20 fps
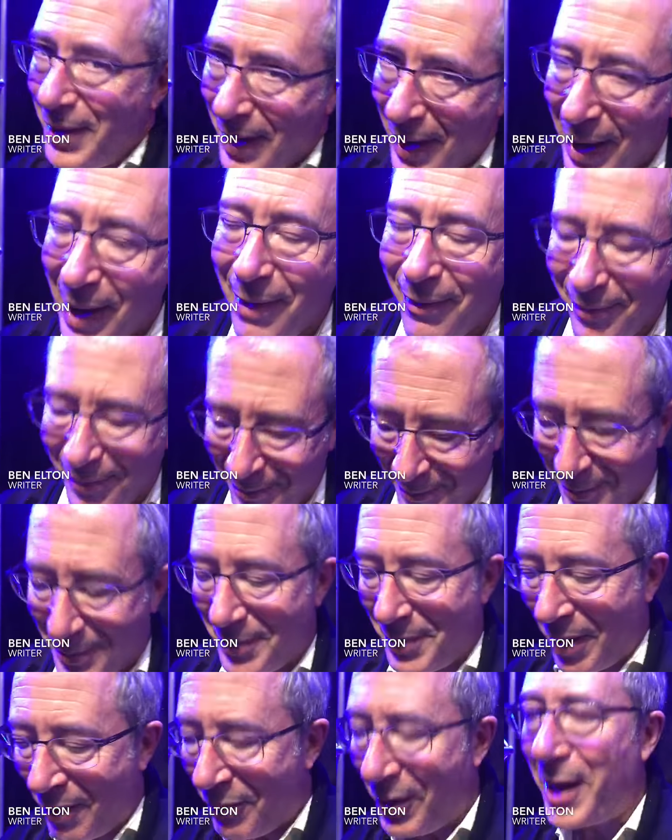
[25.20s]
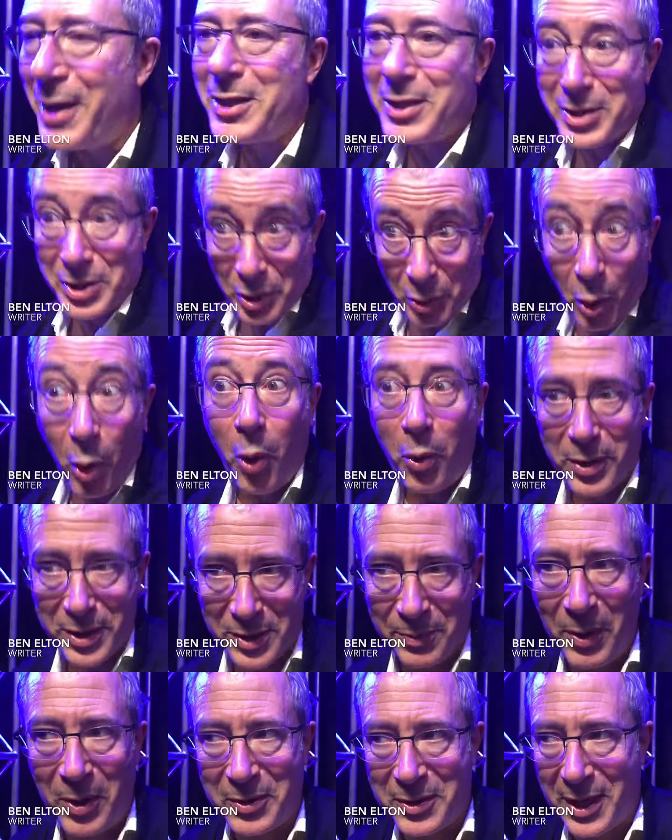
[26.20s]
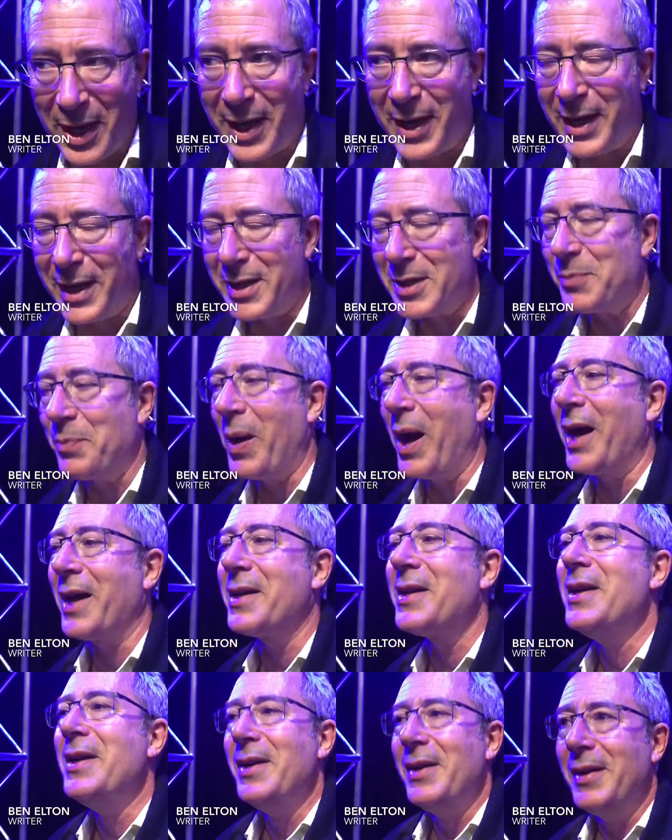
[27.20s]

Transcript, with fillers: our ovations are always spontaneous, but